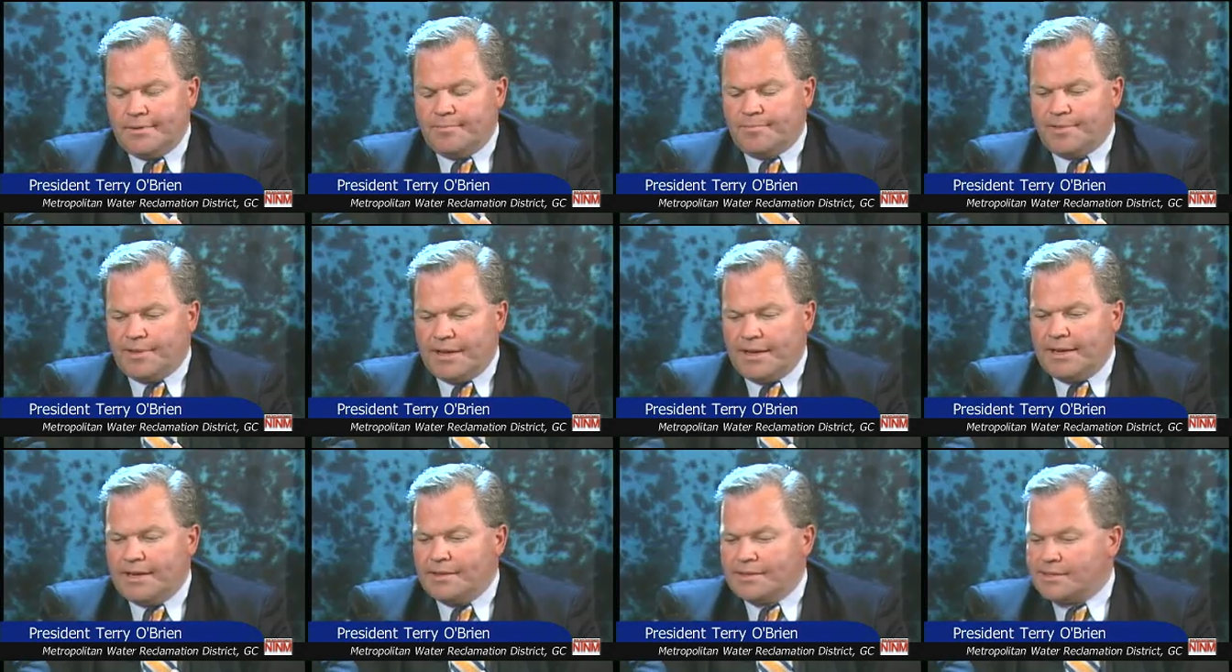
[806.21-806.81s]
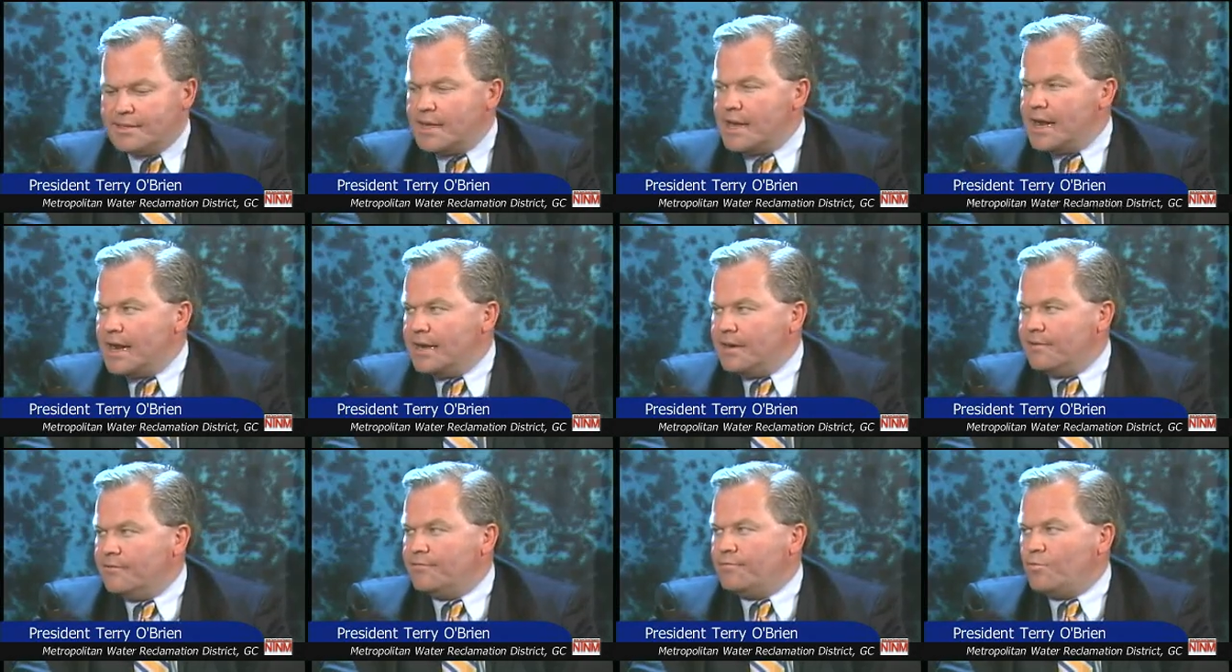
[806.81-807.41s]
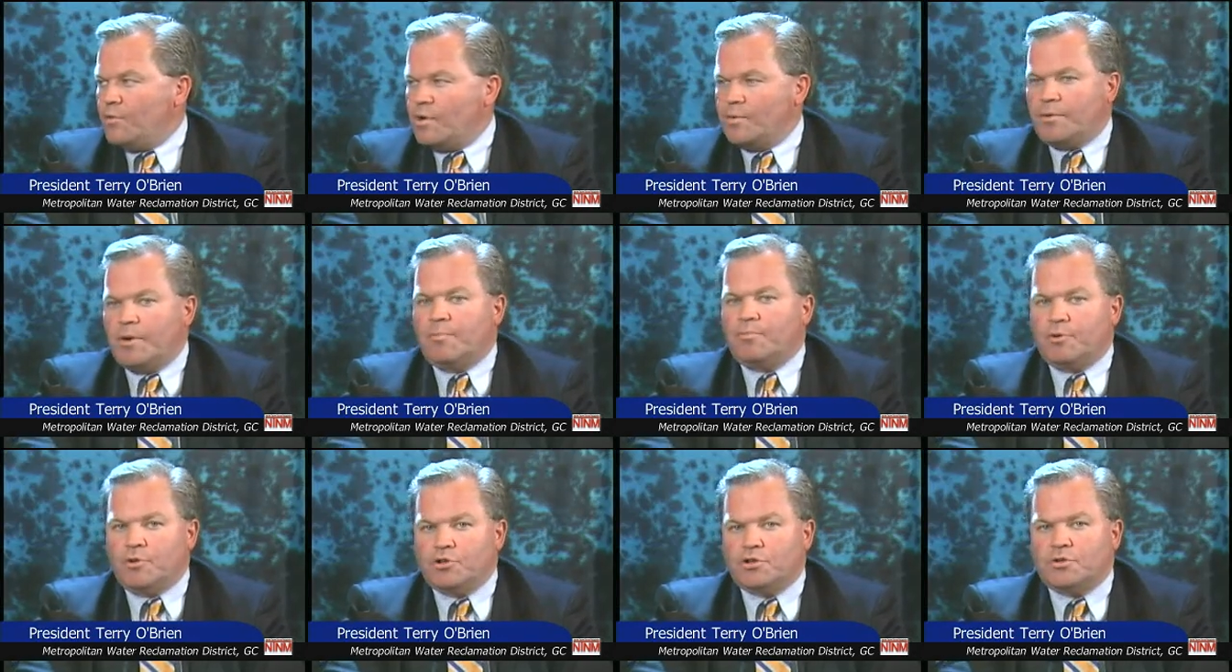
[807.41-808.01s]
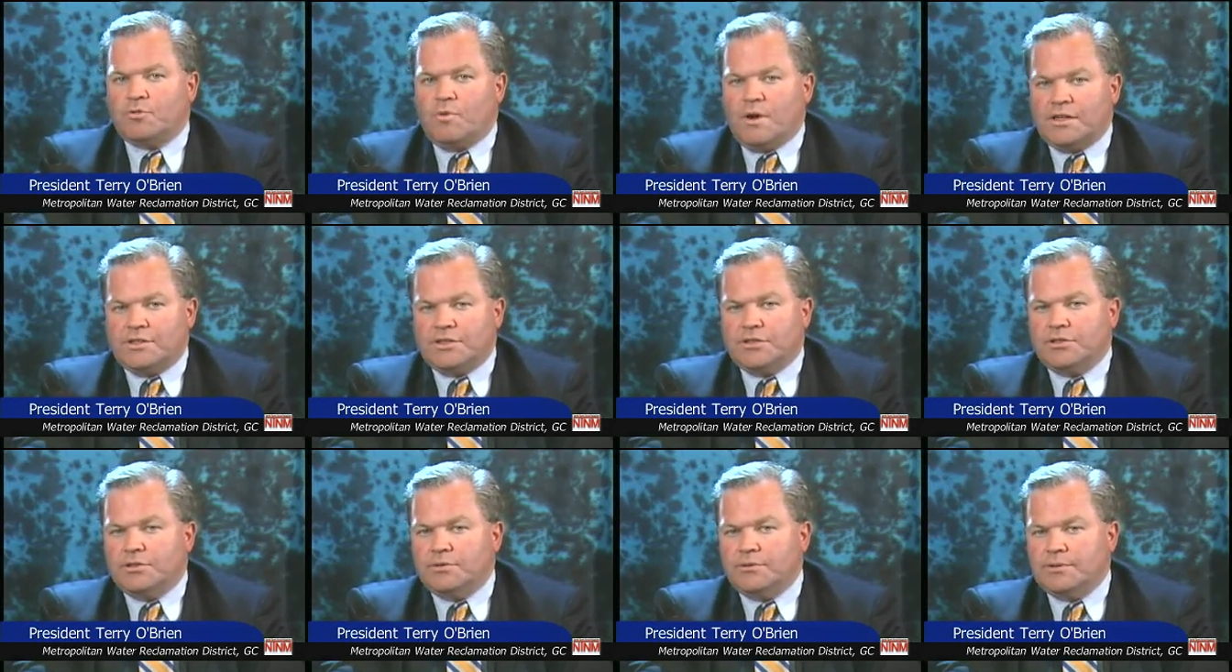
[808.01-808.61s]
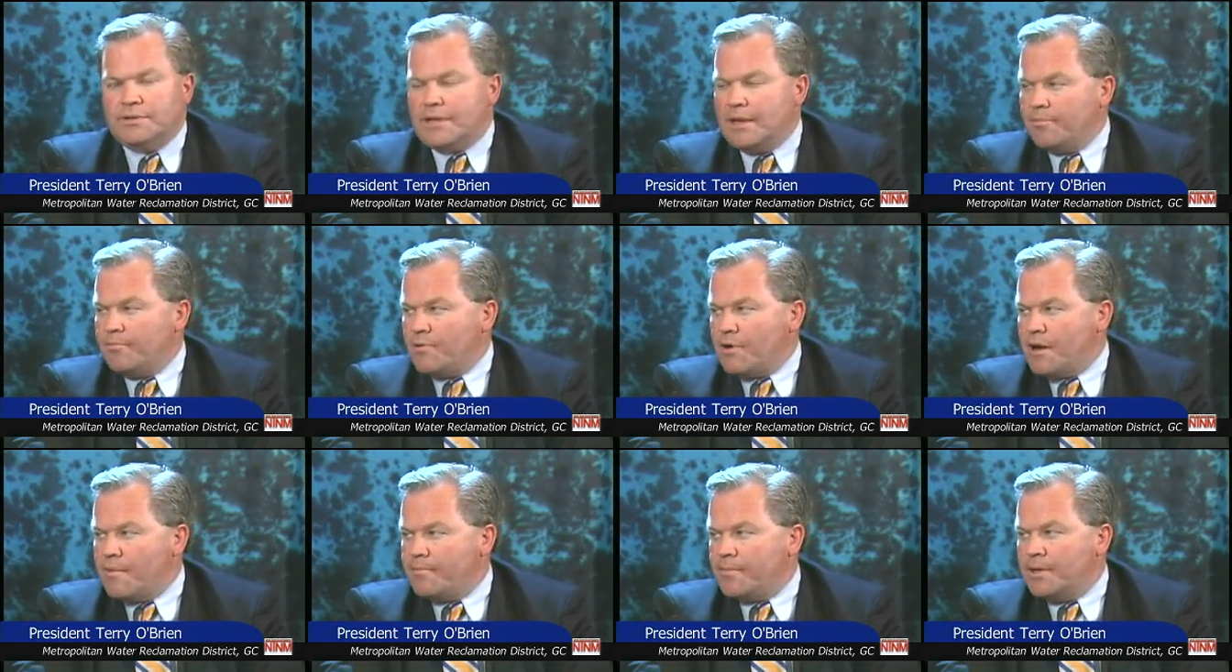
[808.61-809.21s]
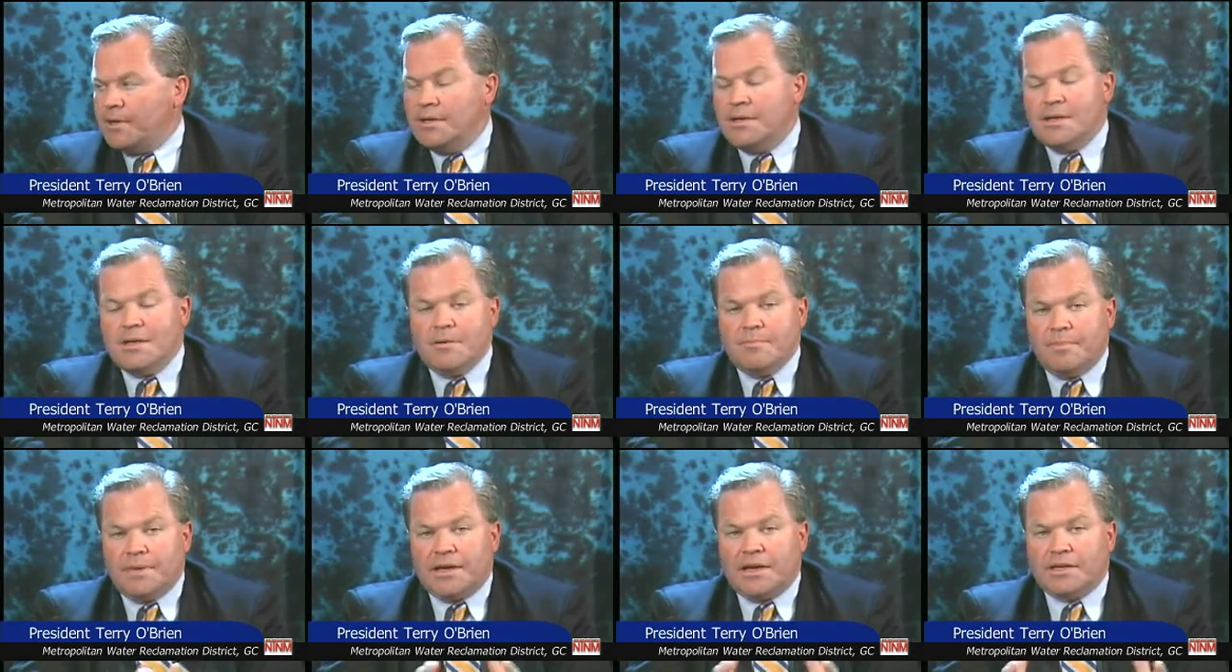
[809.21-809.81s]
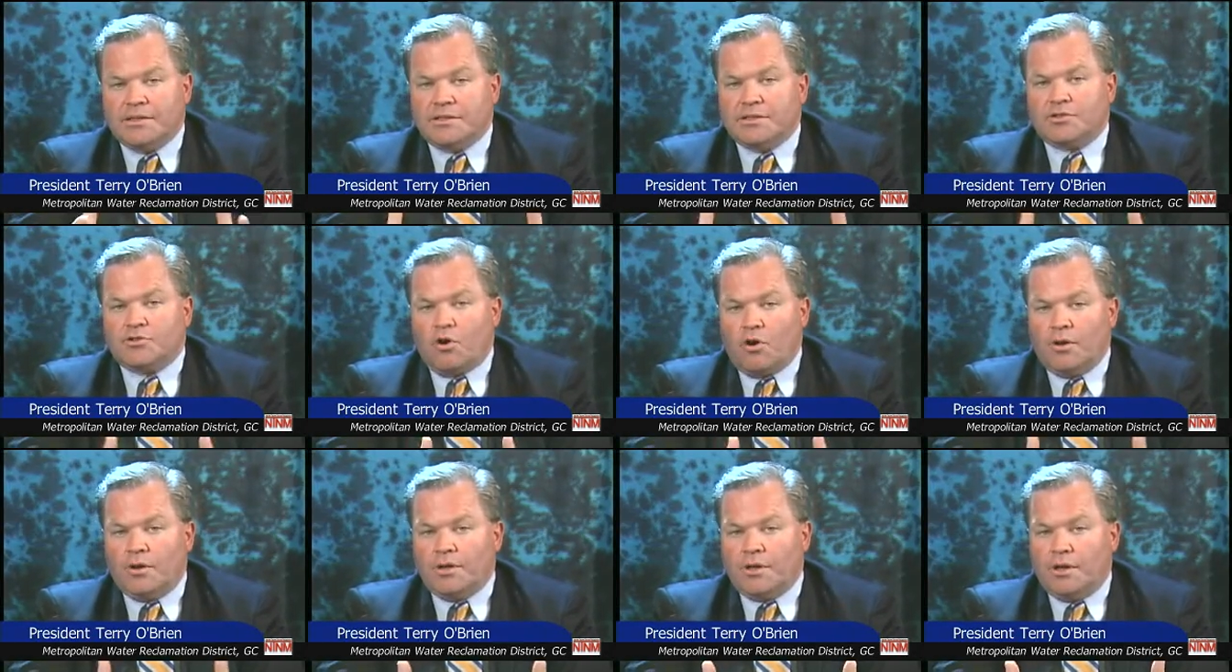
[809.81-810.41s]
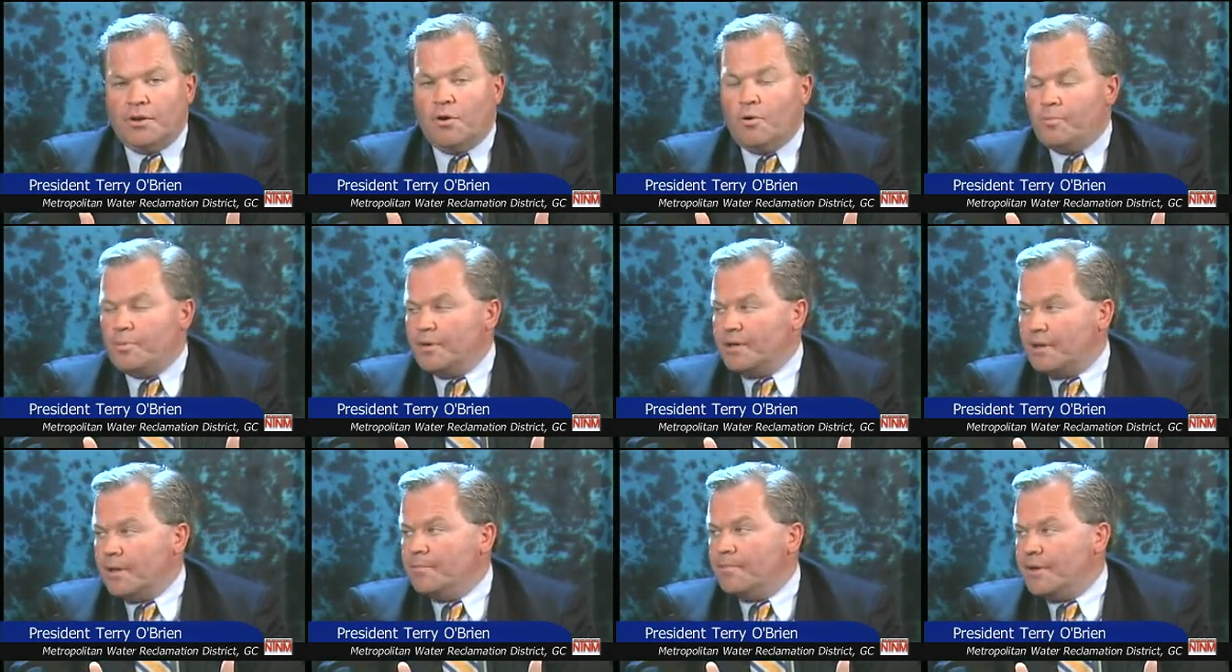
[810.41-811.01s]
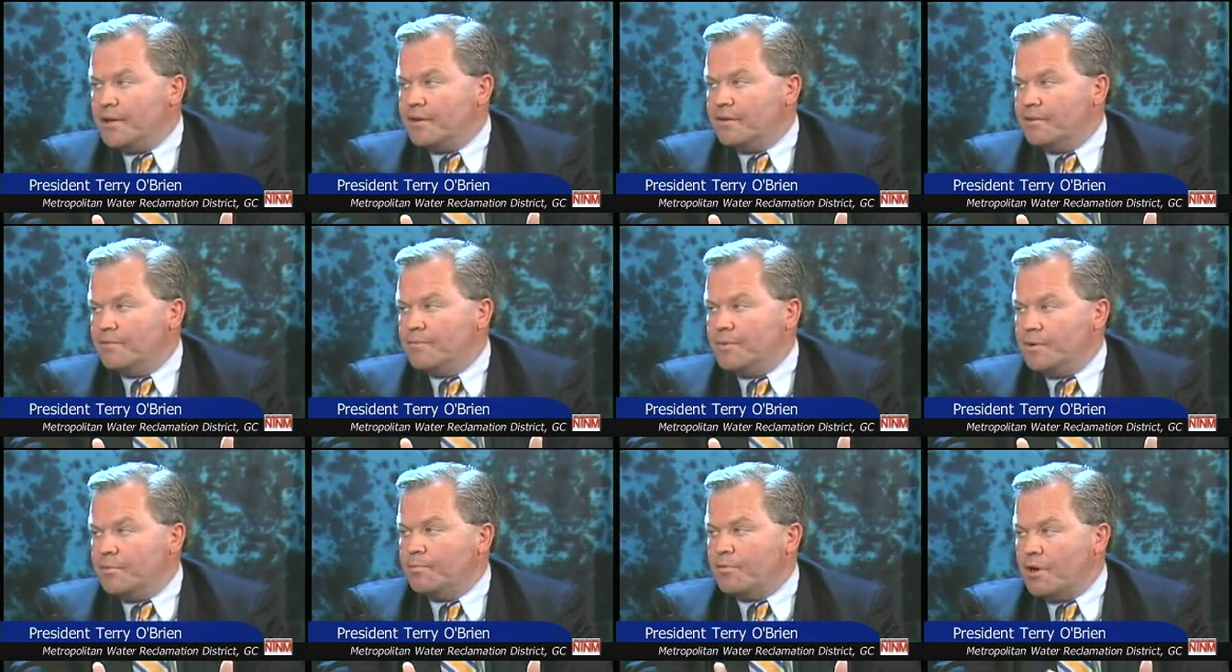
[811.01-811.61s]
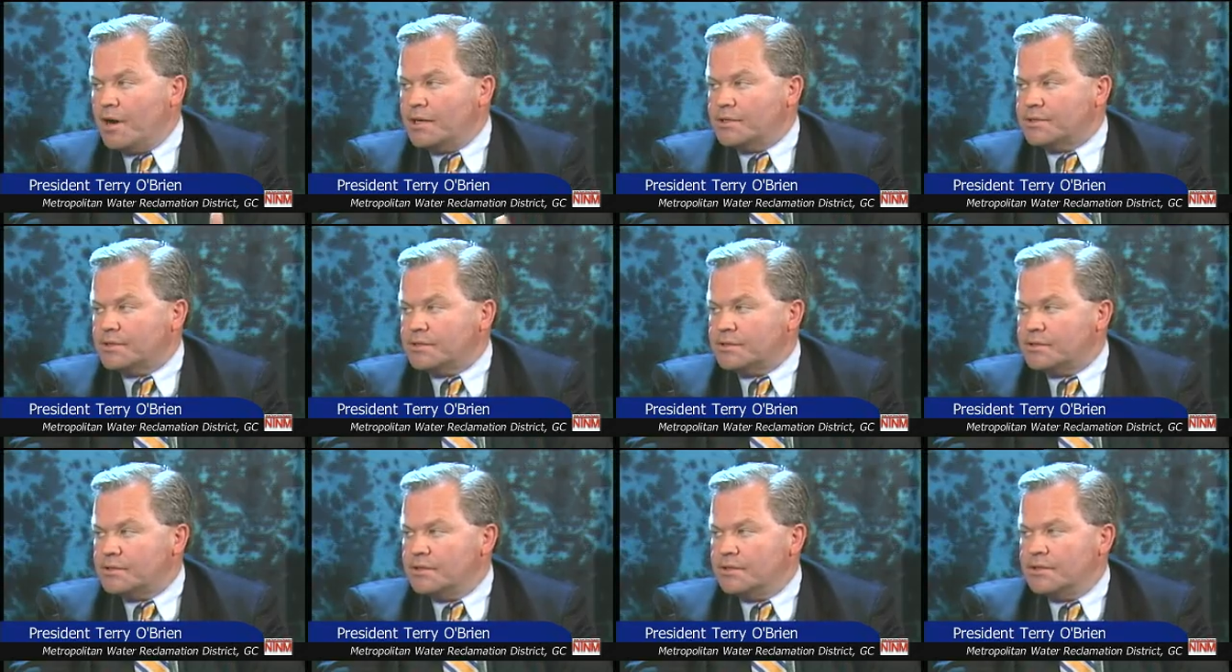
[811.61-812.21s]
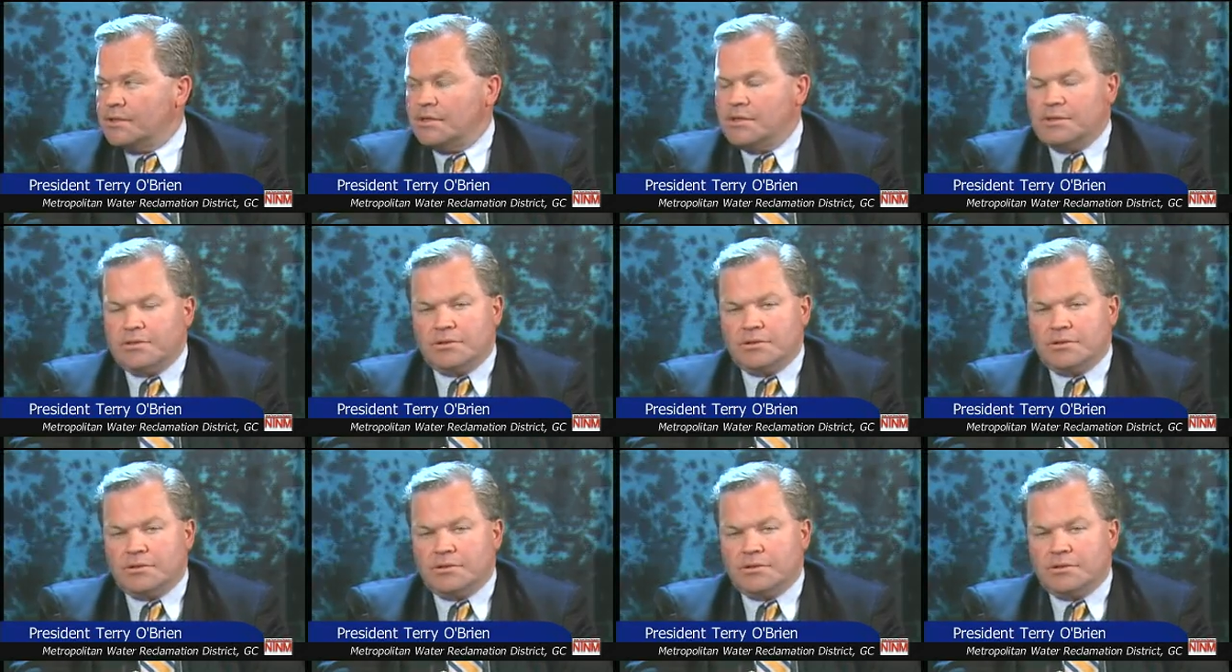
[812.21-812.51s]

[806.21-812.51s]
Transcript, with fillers: playing the side of what a person wants to do with their property because it's an open competitive bid process. Yeah.